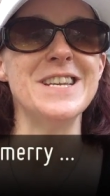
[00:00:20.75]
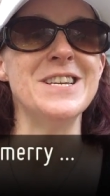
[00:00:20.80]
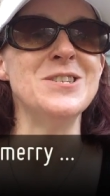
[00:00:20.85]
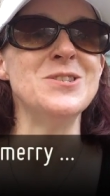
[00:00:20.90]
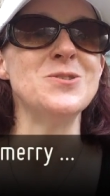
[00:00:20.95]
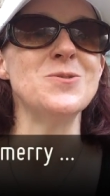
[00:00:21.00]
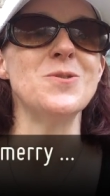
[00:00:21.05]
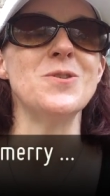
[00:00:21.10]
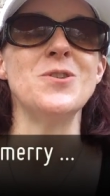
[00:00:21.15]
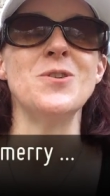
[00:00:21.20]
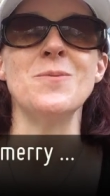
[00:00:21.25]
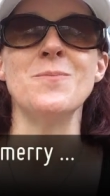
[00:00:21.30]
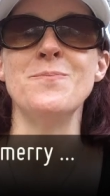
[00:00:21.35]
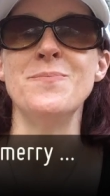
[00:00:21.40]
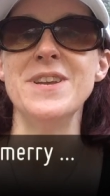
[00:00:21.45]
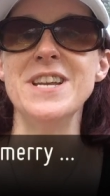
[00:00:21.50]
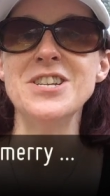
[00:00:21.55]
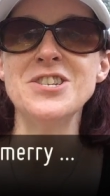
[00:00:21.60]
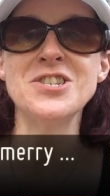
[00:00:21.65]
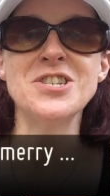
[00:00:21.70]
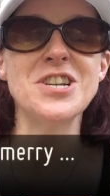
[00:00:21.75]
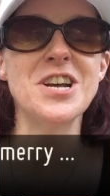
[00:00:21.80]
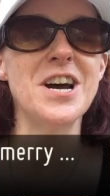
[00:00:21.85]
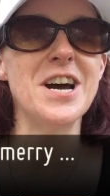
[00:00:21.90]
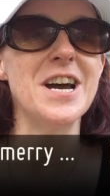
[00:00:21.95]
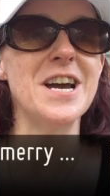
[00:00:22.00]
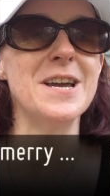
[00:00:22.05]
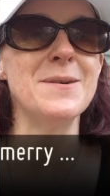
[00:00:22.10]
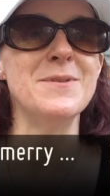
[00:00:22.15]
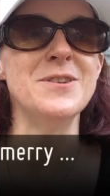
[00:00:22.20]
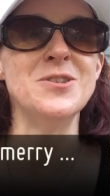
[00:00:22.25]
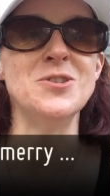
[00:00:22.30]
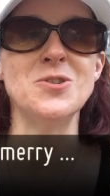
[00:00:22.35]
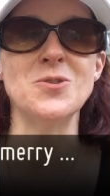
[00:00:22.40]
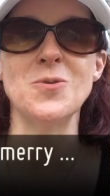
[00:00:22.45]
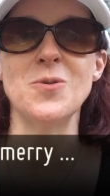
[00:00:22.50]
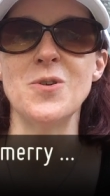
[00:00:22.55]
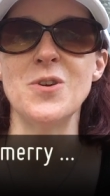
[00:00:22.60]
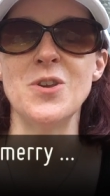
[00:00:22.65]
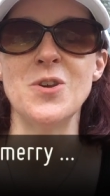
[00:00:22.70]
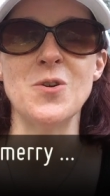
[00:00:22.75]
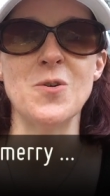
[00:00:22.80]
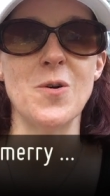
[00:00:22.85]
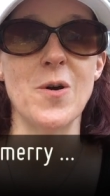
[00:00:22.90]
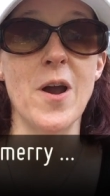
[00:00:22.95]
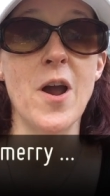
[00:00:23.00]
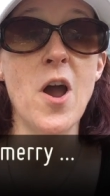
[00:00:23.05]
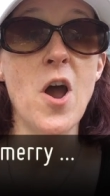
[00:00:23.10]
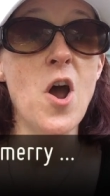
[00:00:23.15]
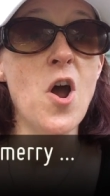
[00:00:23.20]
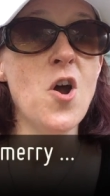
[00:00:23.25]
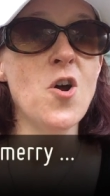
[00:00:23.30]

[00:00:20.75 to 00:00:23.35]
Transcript: enjoy your beach time, enjoy your